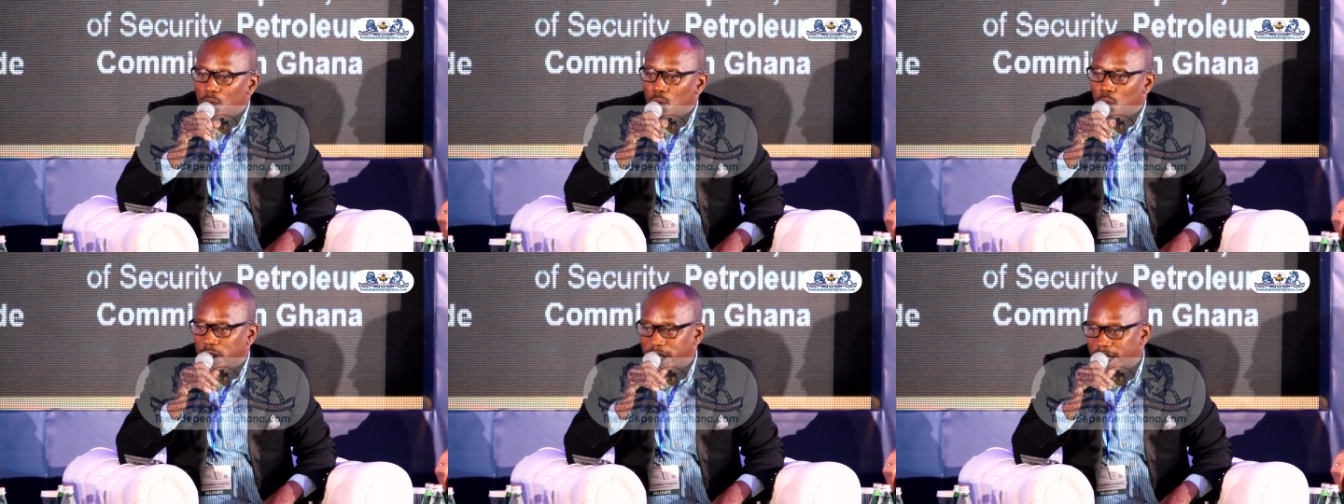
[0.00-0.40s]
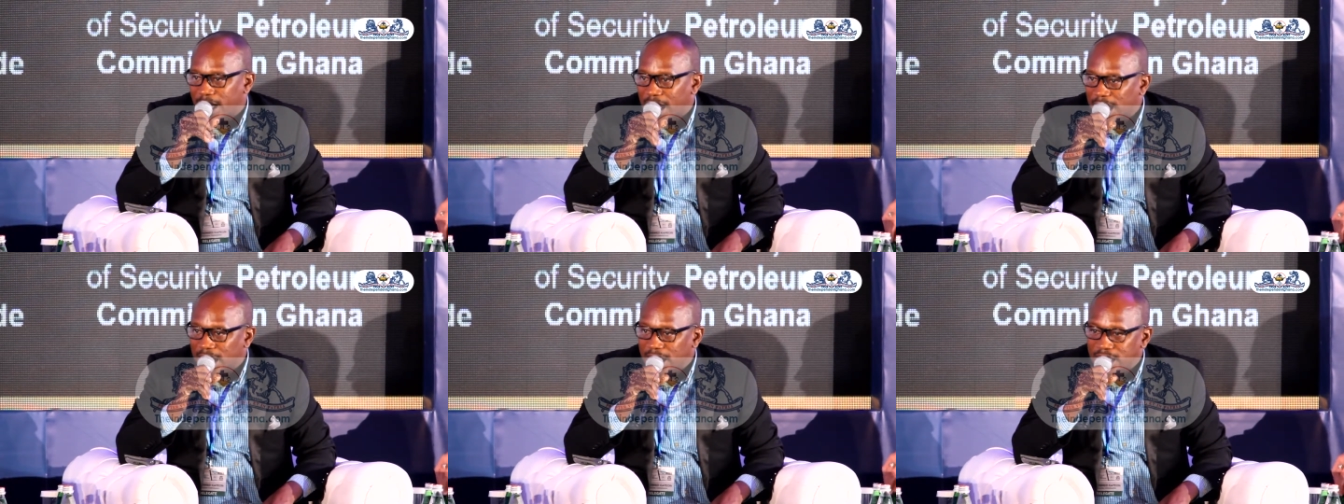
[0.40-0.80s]
with the
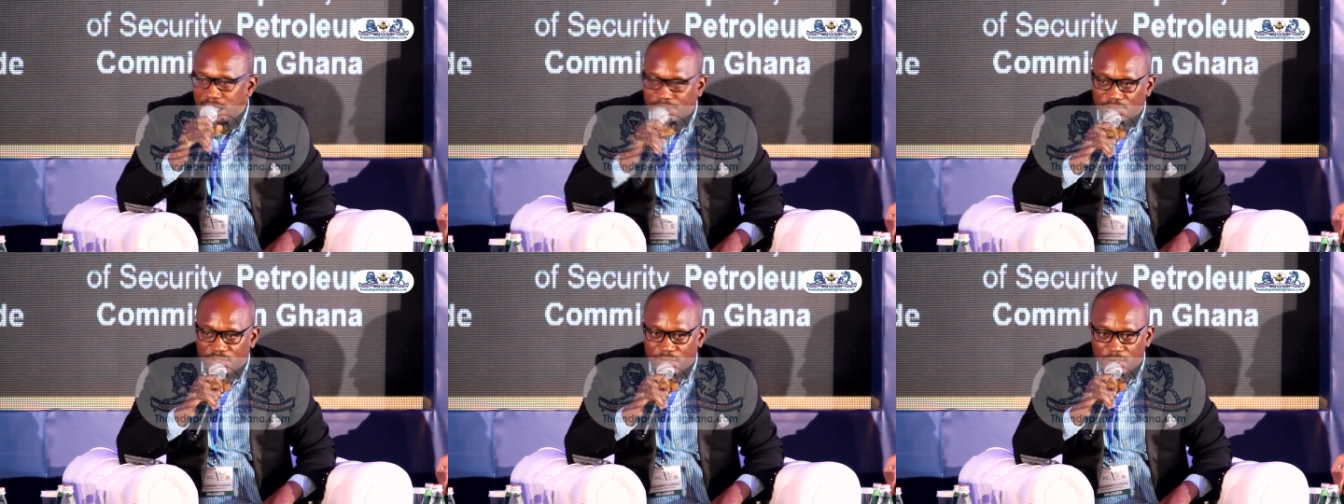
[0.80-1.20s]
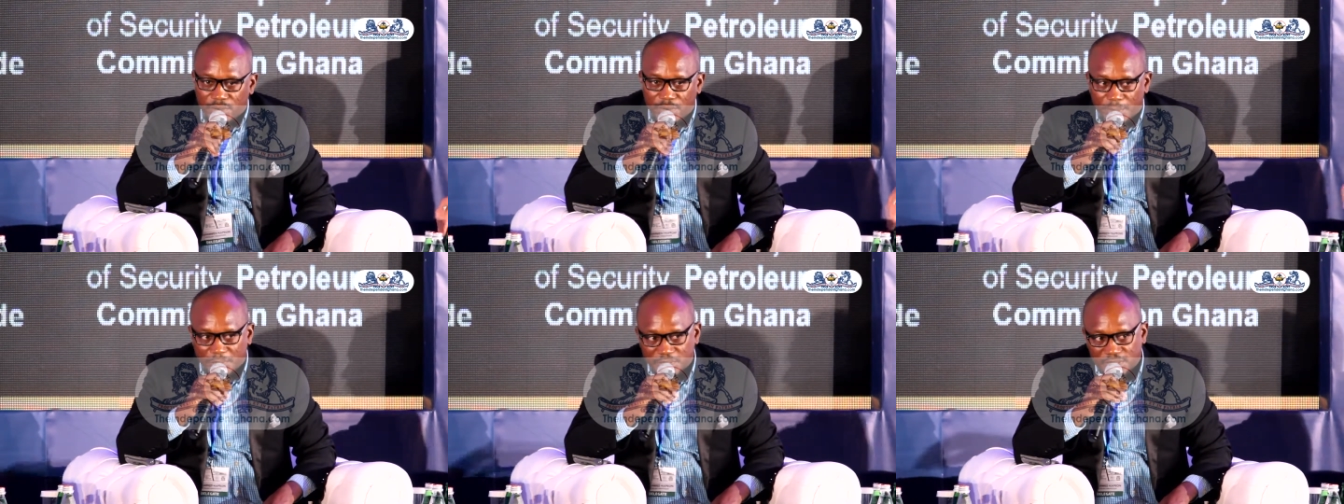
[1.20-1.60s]
Ghana Navy
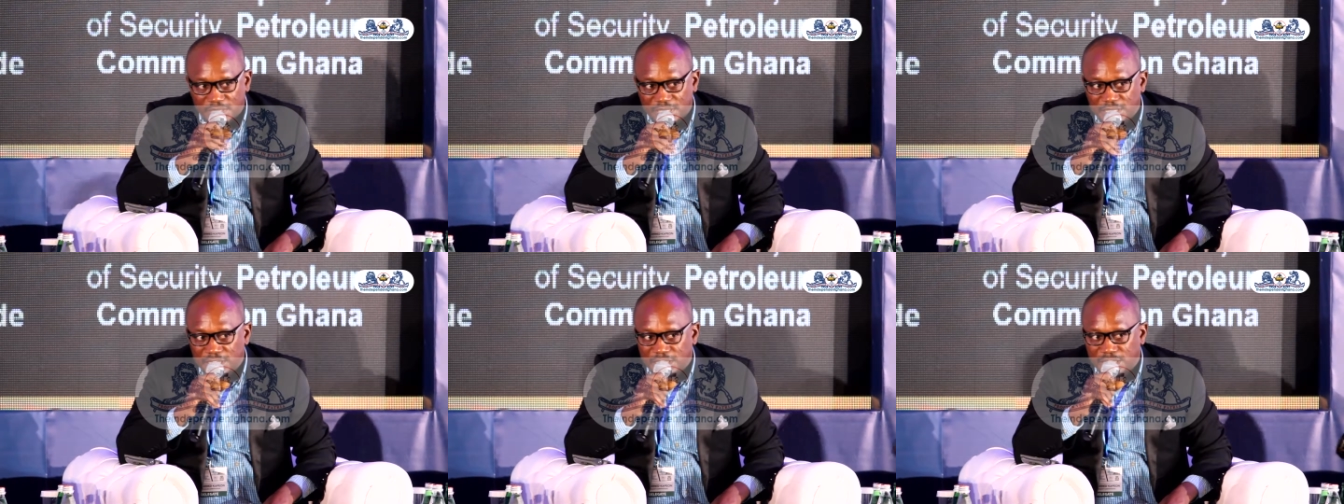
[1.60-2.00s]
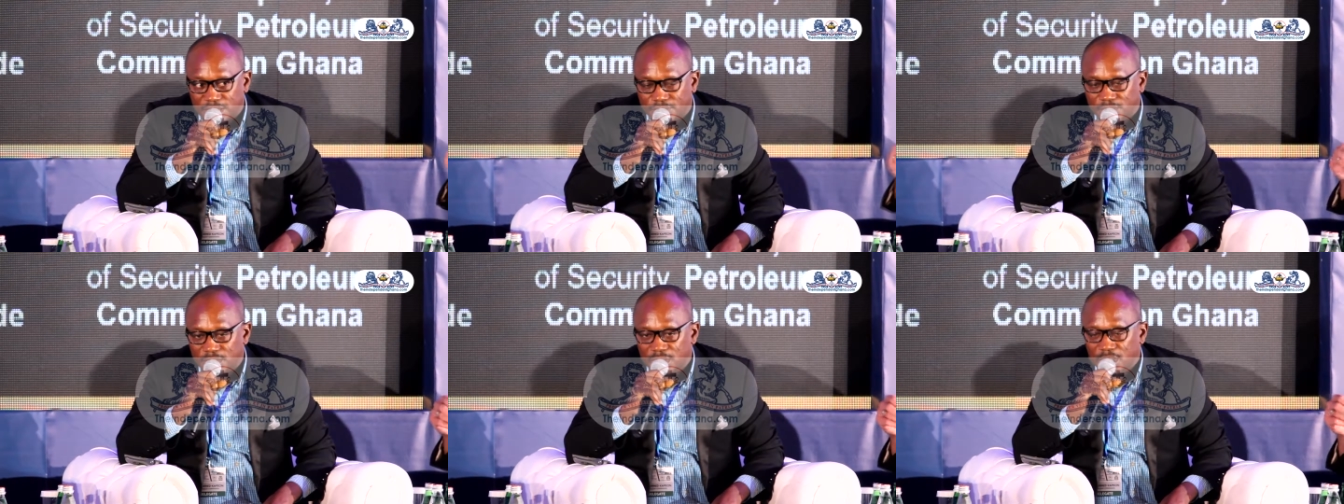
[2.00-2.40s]

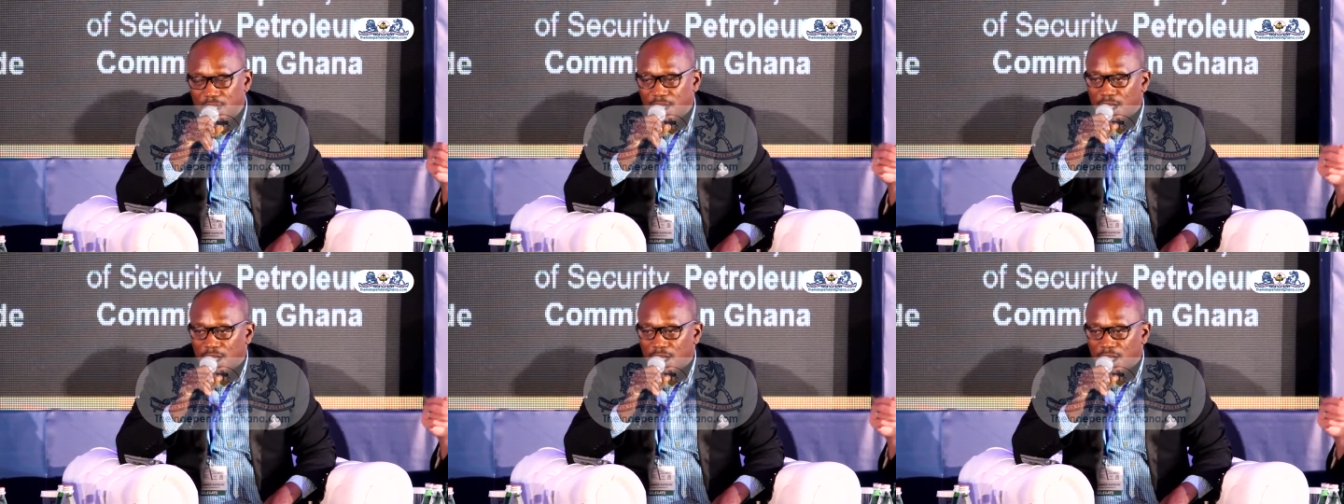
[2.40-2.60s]
representatives.